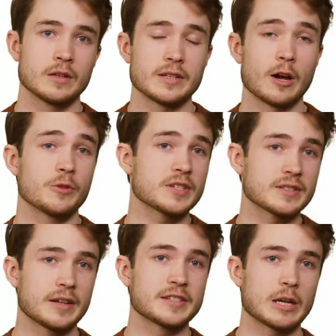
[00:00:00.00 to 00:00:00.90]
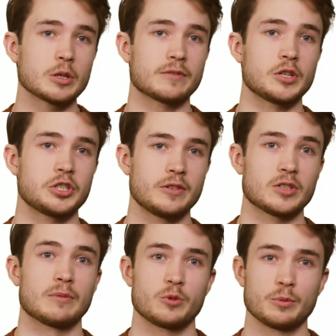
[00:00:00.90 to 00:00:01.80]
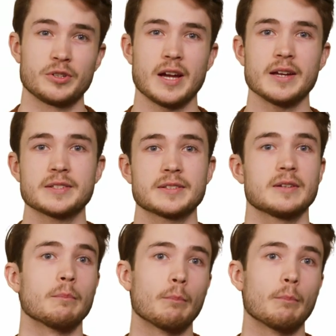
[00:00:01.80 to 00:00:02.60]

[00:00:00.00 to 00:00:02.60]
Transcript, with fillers: Now, this then is how we differentiate for comfort with computer science.